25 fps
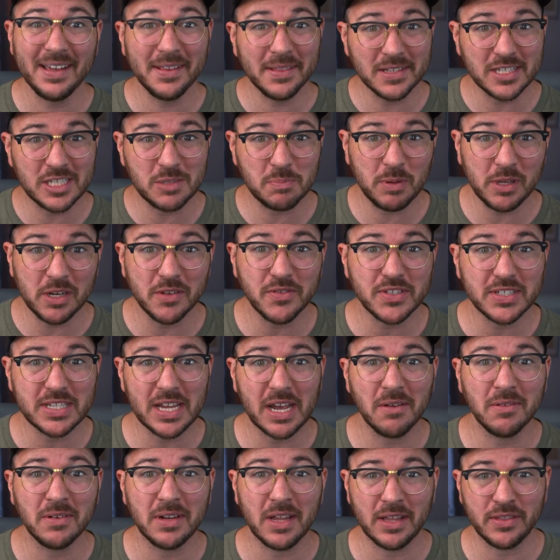the speed of
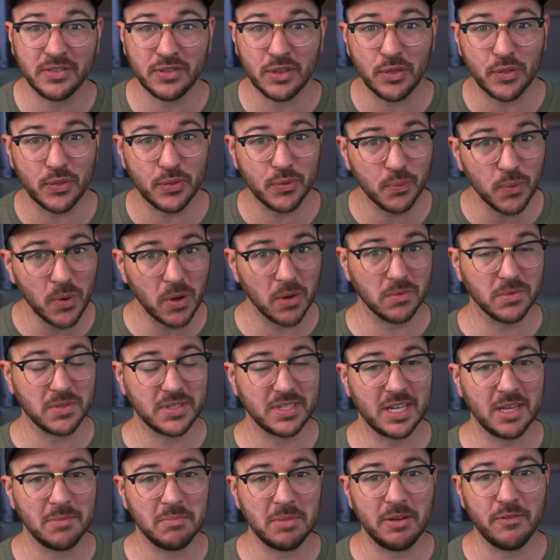sound at the throat can